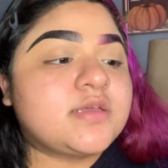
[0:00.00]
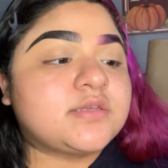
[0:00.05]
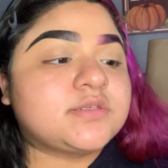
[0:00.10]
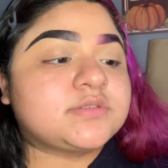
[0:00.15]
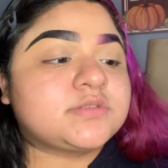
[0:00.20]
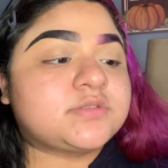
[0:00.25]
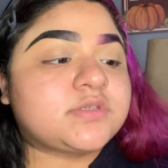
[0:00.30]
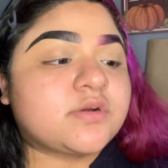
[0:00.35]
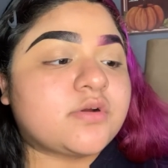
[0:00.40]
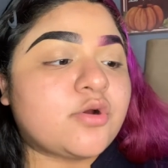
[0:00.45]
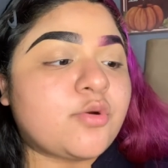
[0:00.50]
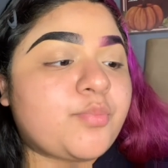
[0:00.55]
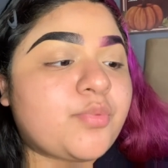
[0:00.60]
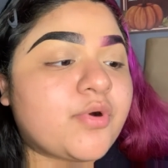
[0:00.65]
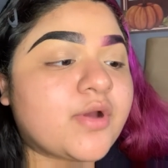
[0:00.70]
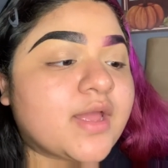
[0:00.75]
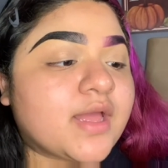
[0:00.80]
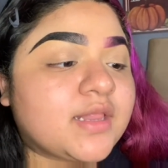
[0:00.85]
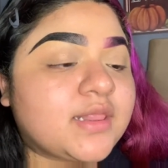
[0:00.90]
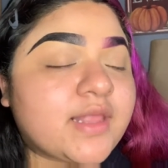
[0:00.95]

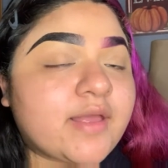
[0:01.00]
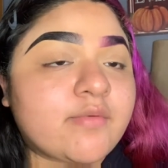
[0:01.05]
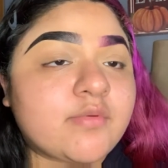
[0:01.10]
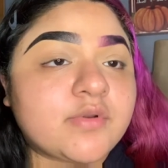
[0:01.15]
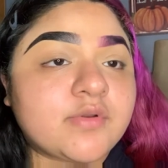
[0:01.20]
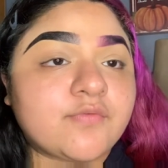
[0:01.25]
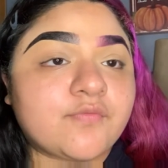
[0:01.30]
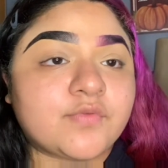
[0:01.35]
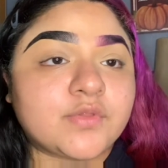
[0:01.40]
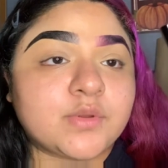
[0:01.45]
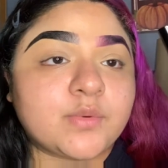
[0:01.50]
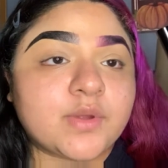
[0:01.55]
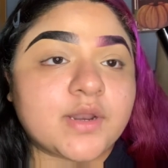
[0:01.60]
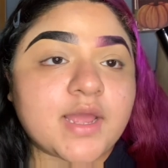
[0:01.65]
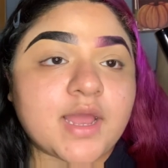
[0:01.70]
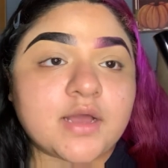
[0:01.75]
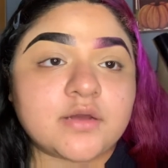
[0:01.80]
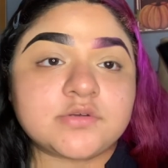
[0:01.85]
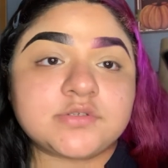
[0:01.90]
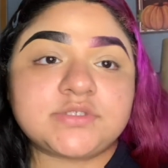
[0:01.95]
0.11 fluid
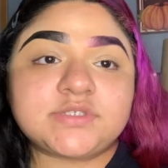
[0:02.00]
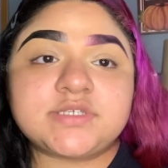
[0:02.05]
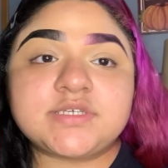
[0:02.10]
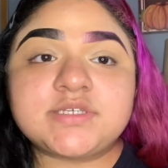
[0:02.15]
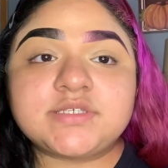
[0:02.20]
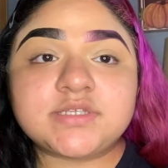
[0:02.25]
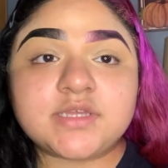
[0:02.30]
ounces,